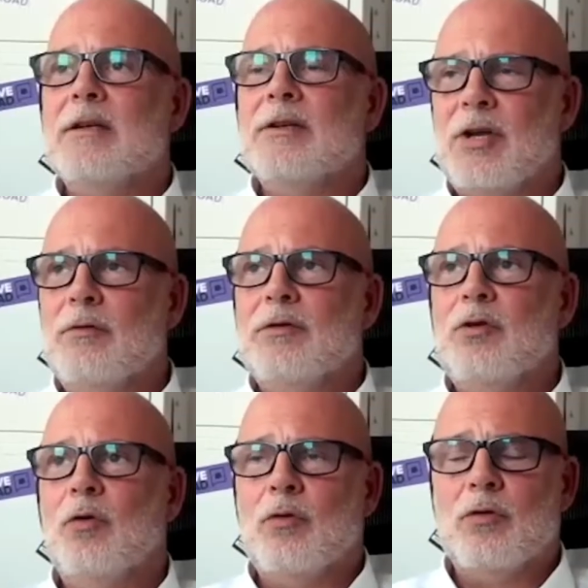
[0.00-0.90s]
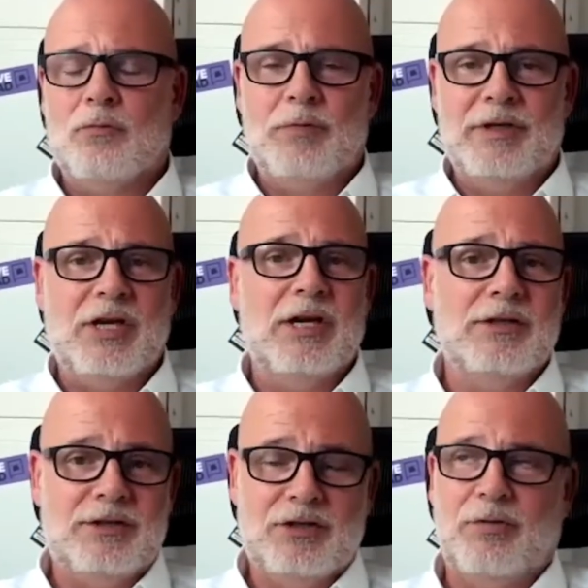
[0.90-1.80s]
So your
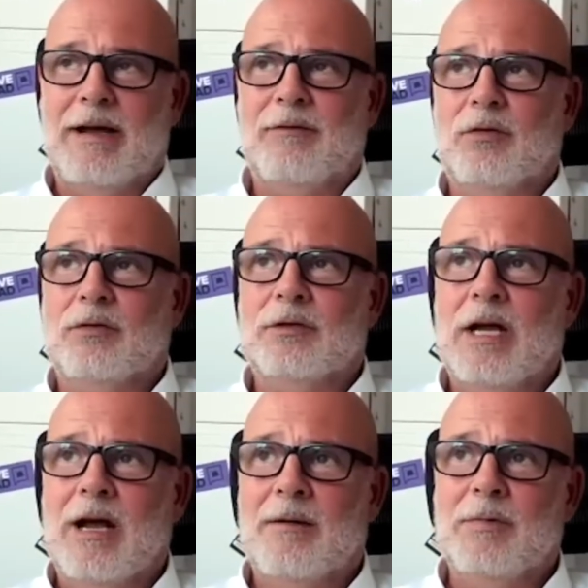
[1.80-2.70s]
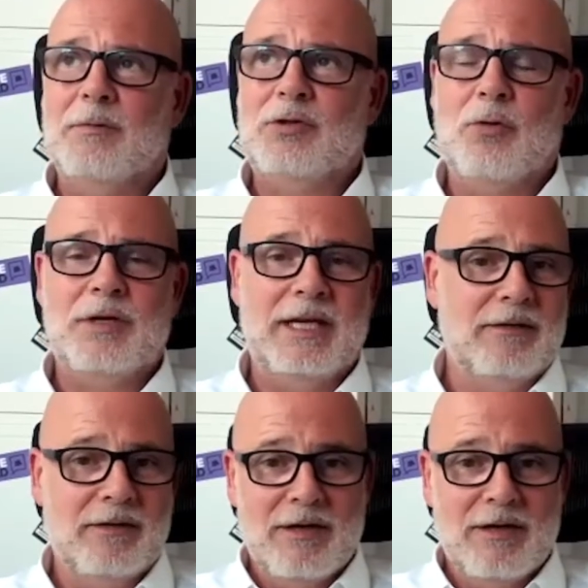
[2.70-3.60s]
return to travel, we were
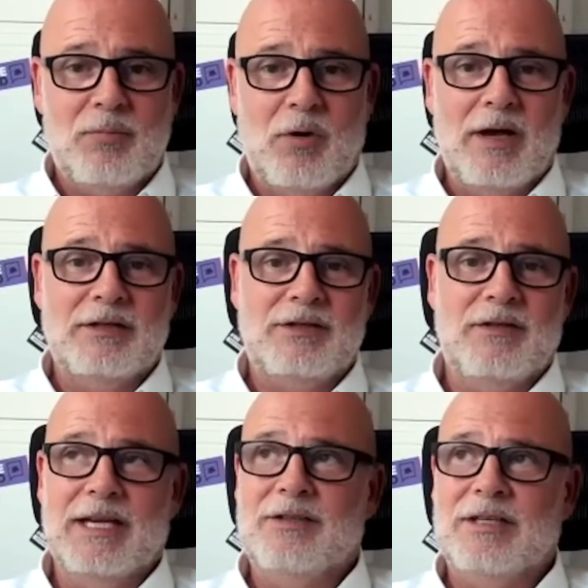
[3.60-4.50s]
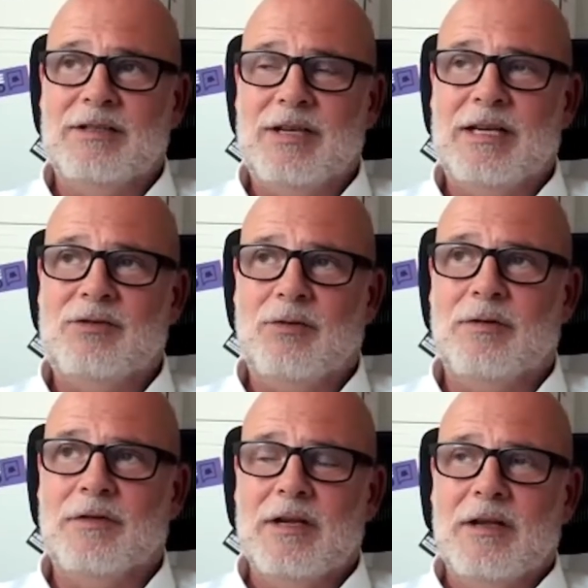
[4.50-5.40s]
talking prior to this, it's sort
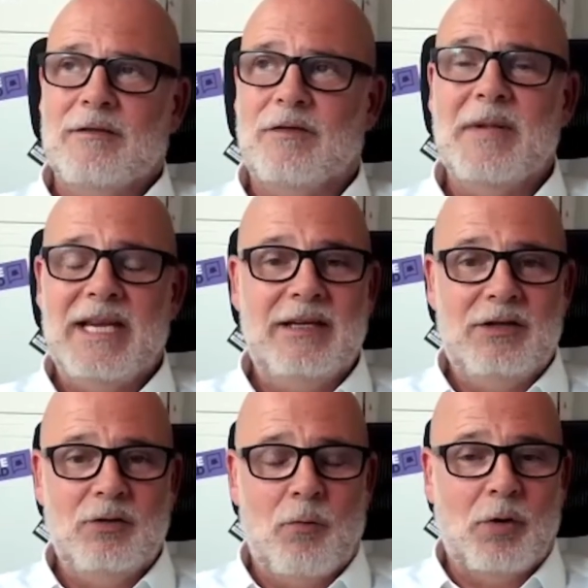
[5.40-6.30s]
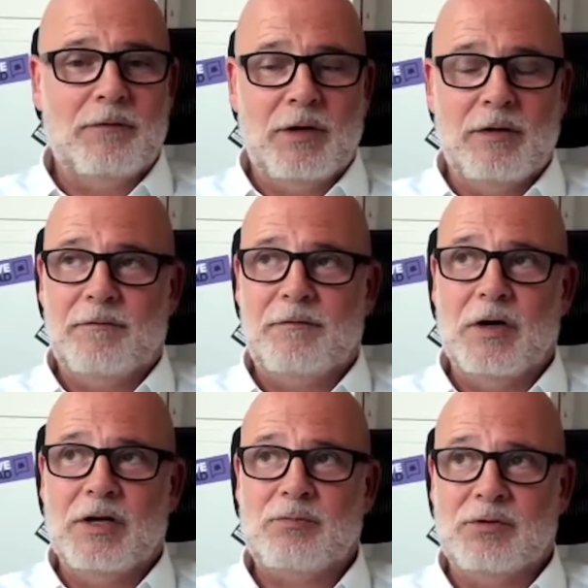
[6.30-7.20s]
of, for me, you're one of the
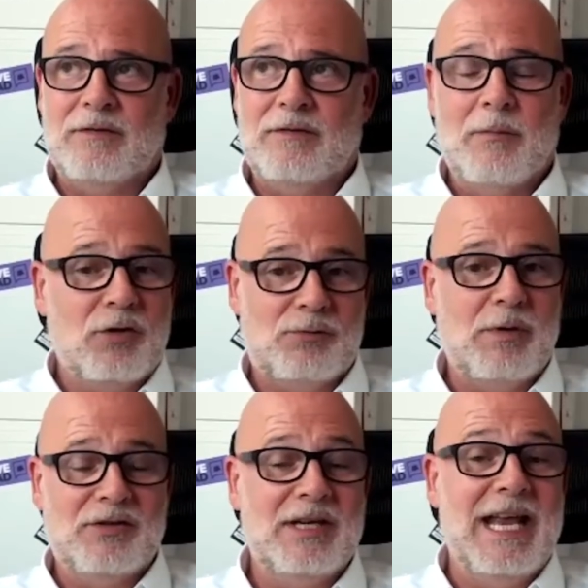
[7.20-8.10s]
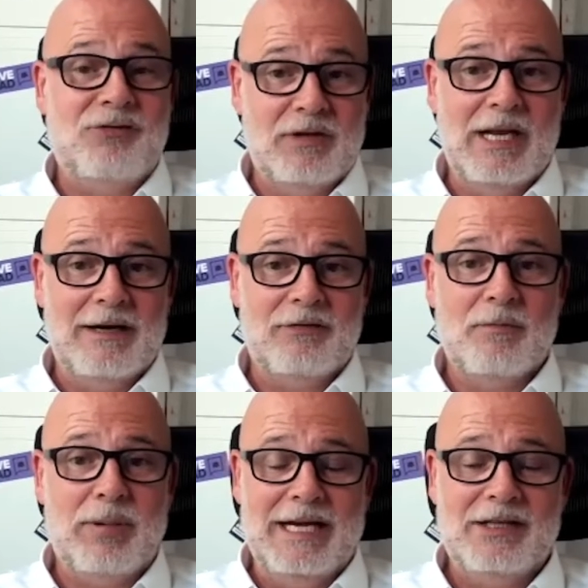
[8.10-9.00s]
first ones I've come across where there's an extra layer of
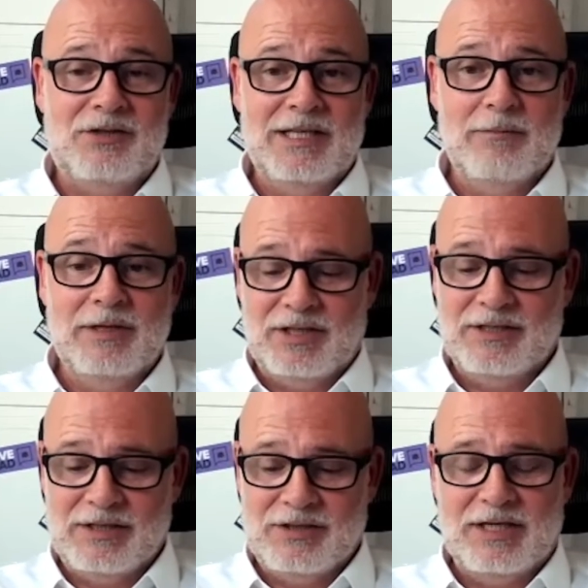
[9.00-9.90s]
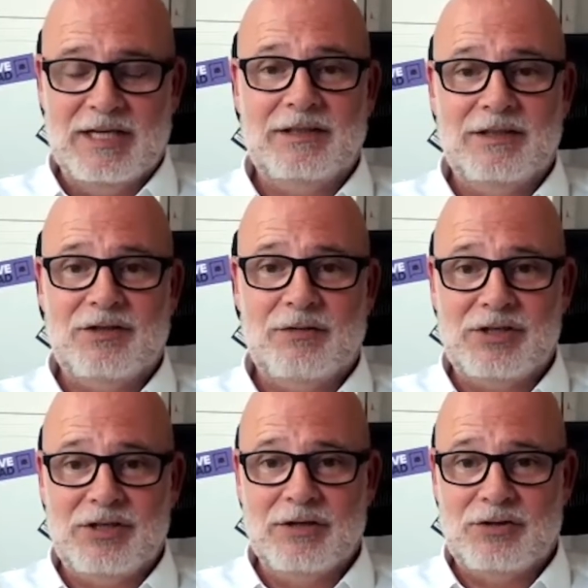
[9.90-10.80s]
complexity, which is it's connected to
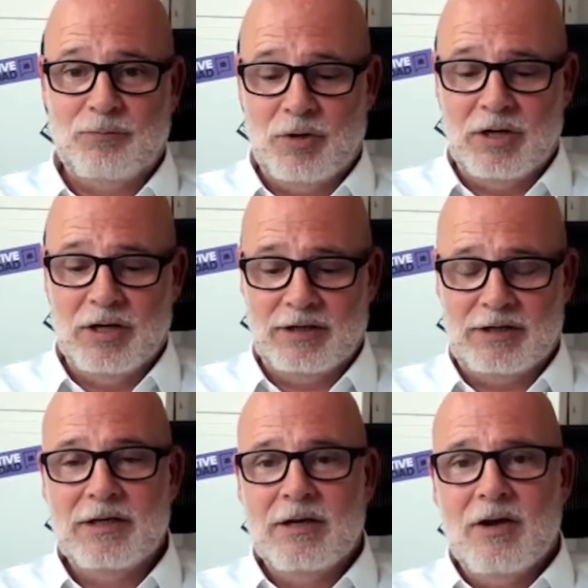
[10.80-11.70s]
return to work.